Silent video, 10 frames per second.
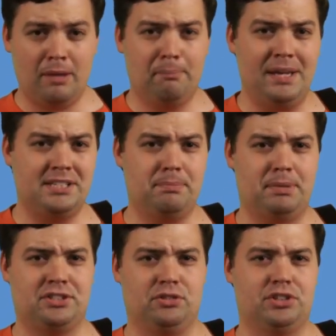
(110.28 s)

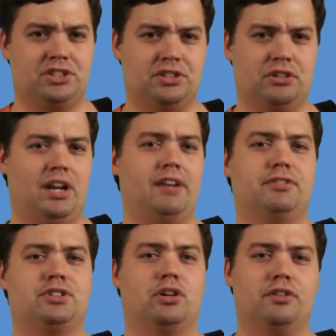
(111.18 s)
Petapixel, which is a
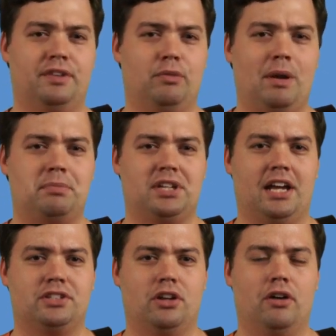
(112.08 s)
great photography
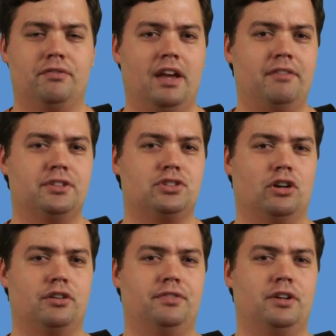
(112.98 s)
website, of a
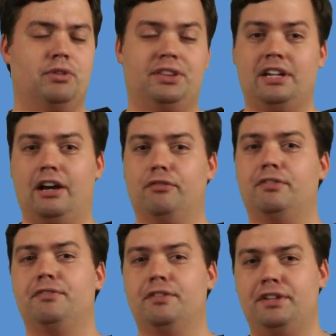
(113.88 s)
photographer with an
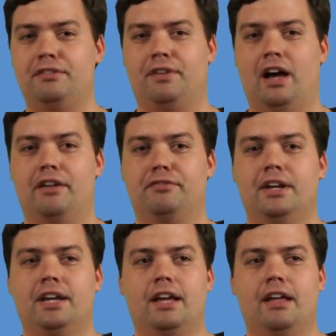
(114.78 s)
Alpha 55
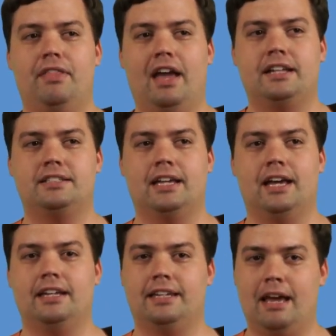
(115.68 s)
that
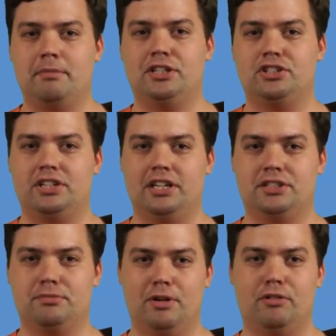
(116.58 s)
damaged
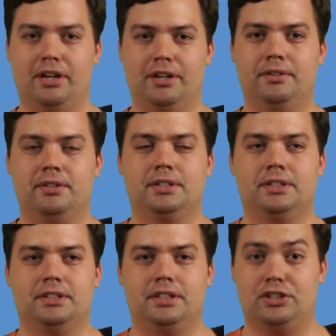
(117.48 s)
his mirror,
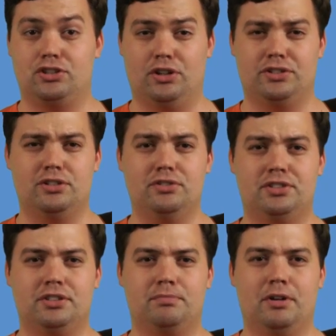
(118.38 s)
his
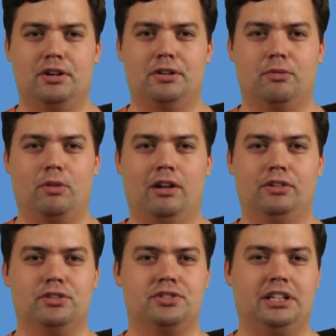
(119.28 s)
translucent mirror,
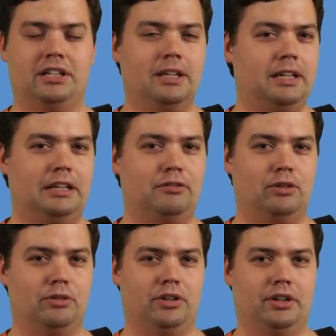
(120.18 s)
while using cleaning
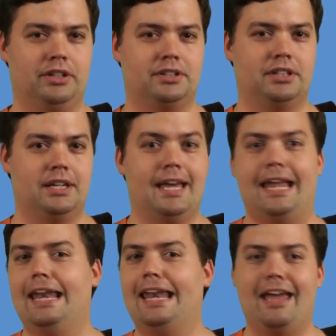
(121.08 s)
fluid on it.
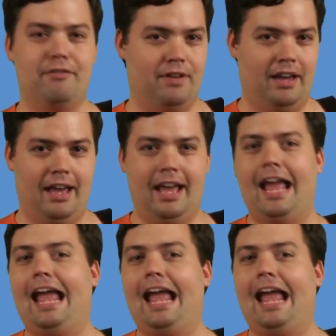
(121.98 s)
Never,